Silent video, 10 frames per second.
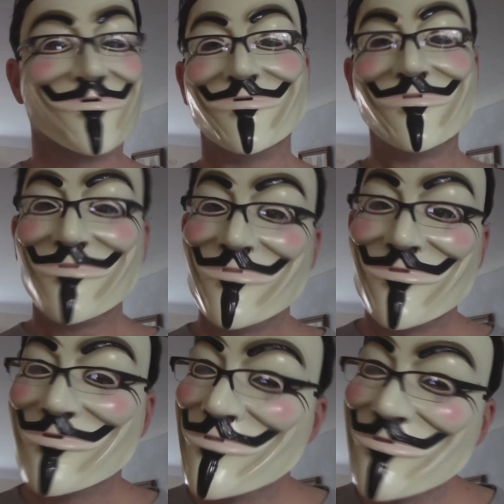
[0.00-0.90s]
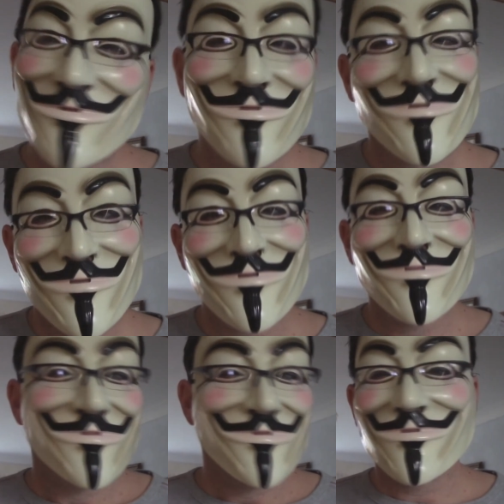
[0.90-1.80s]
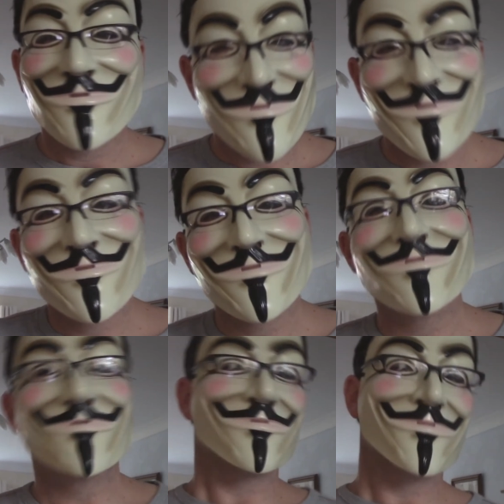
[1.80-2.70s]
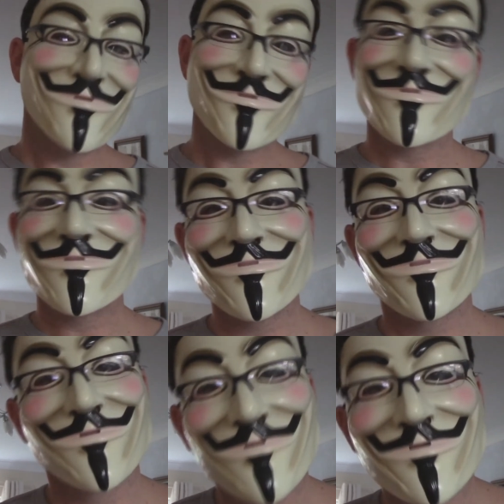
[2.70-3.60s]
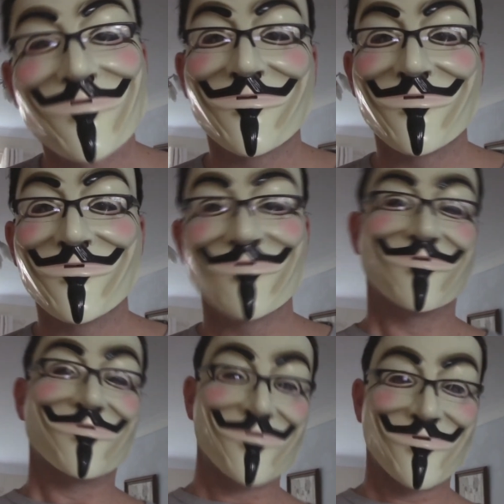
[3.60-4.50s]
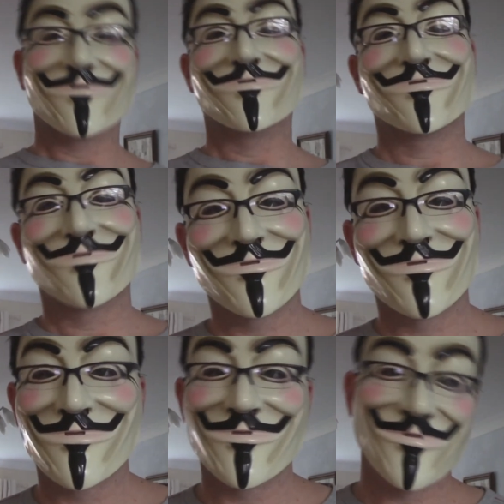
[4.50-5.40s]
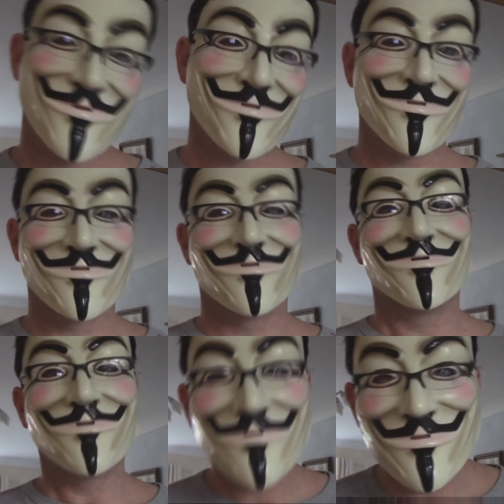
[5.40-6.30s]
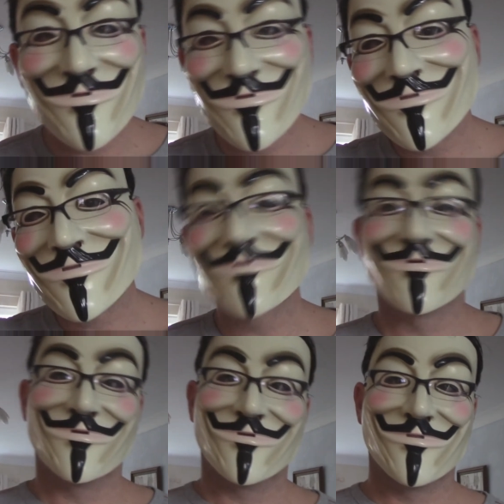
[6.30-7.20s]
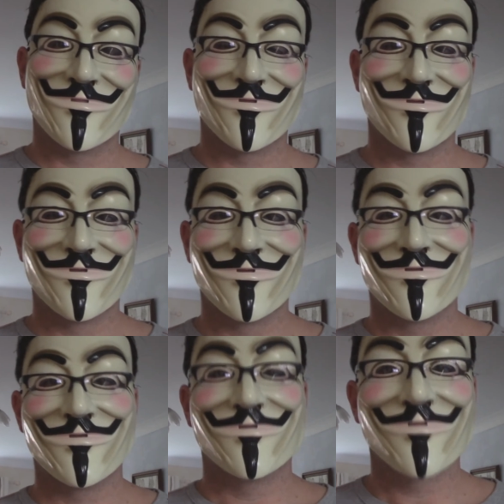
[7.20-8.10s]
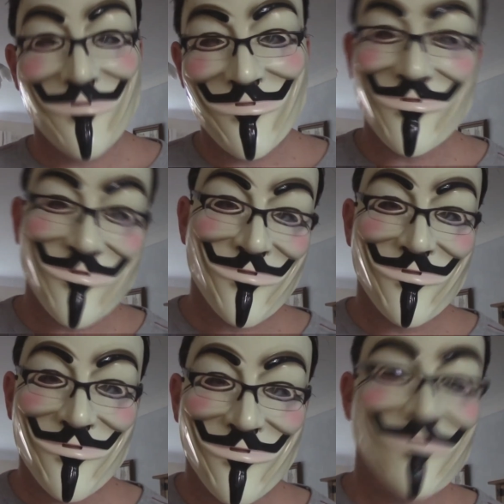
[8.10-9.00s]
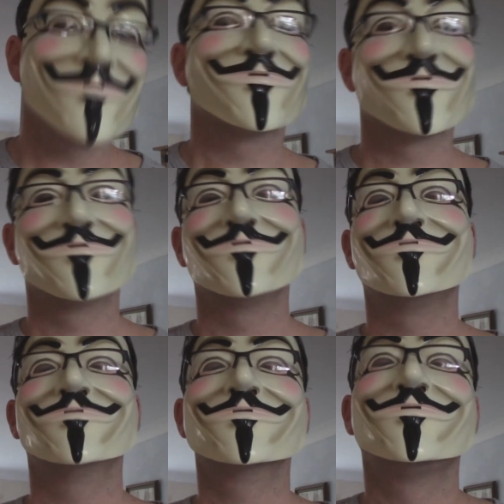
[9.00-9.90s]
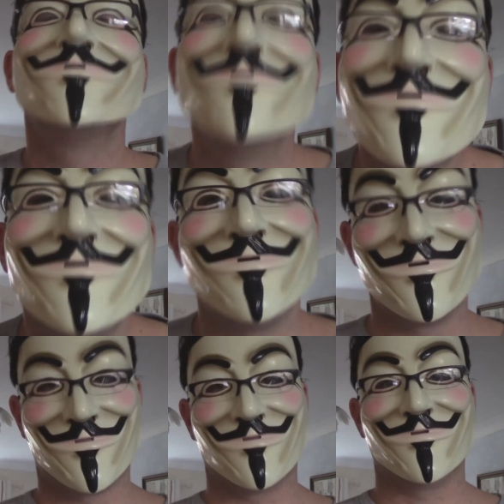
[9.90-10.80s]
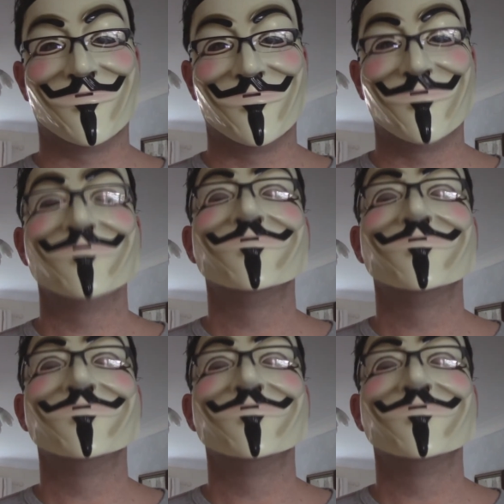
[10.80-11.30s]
and I think the other condition was that Boo Boo the Panda had to shit on a certain spot at a certain time. Listen, Cameron was never,